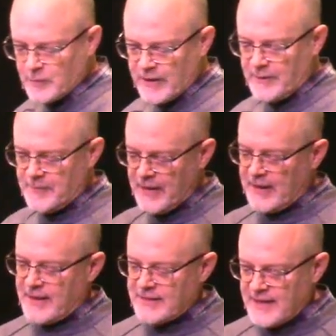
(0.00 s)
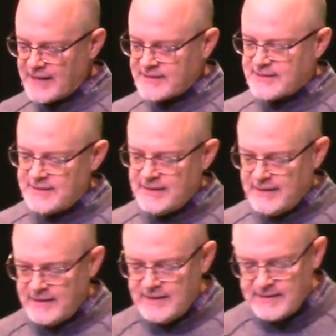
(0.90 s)
Well, that's
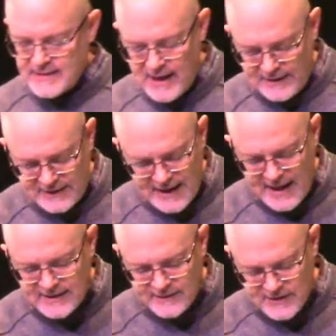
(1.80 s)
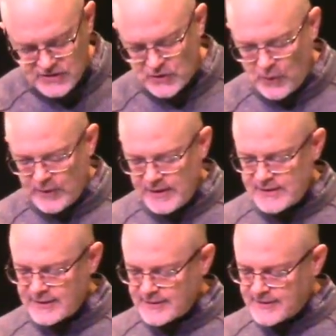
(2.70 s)
not the end of the story,
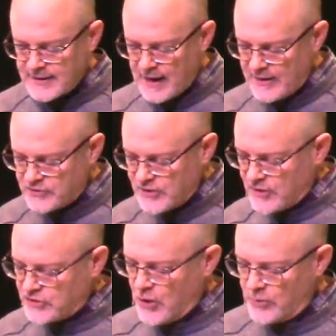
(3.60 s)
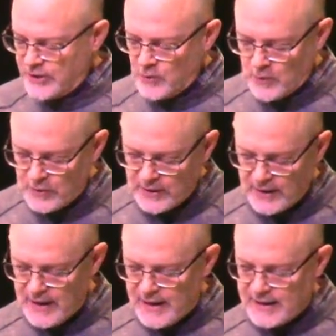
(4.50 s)
is it? God's atoning work